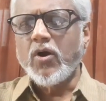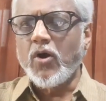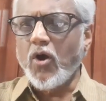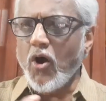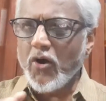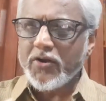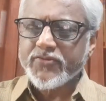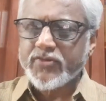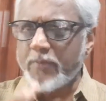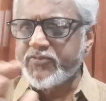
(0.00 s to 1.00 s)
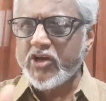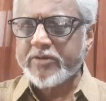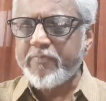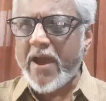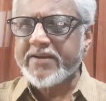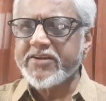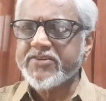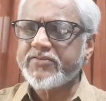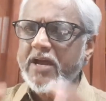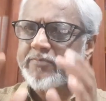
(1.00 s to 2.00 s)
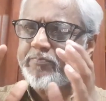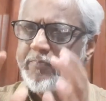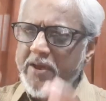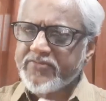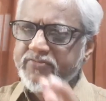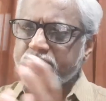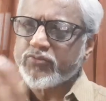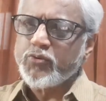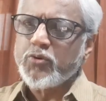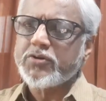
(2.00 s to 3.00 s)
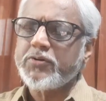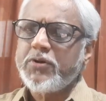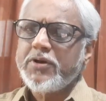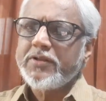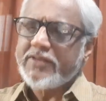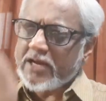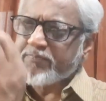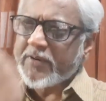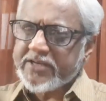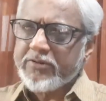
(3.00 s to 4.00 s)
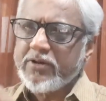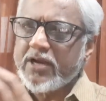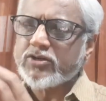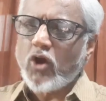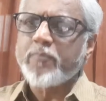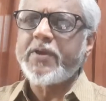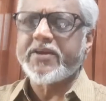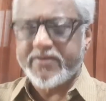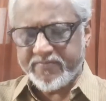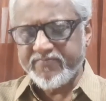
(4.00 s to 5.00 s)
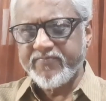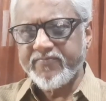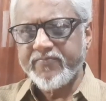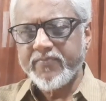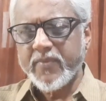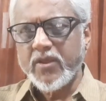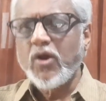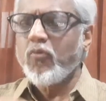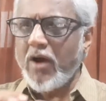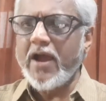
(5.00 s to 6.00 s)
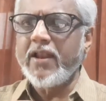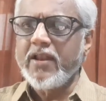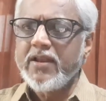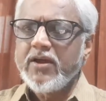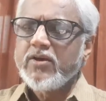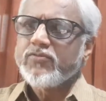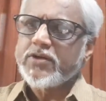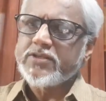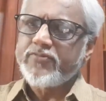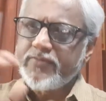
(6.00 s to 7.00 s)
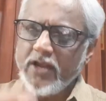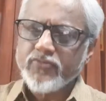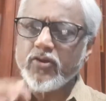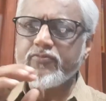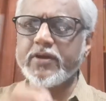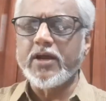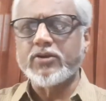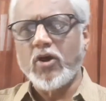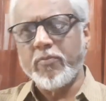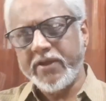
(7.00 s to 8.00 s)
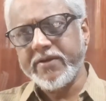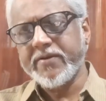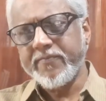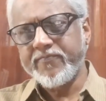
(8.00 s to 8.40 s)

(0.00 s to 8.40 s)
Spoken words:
or subject matters that best suit that particular topic. While for the philosophical topic,